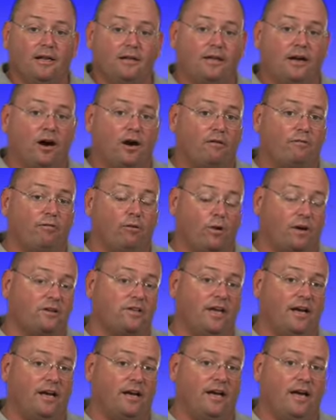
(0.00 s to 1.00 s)
the
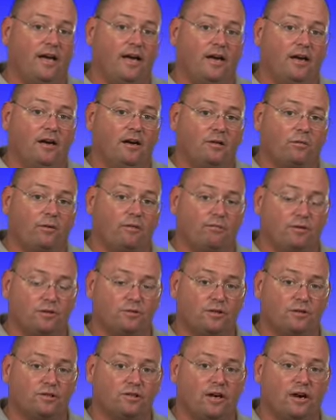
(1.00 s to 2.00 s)
R410A
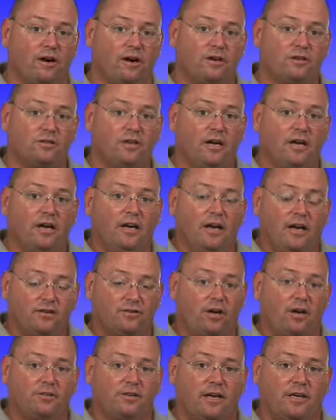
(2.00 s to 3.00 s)
refrigerant charge
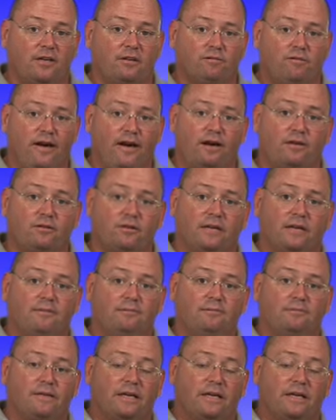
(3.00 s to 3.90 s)
is all done at the factory.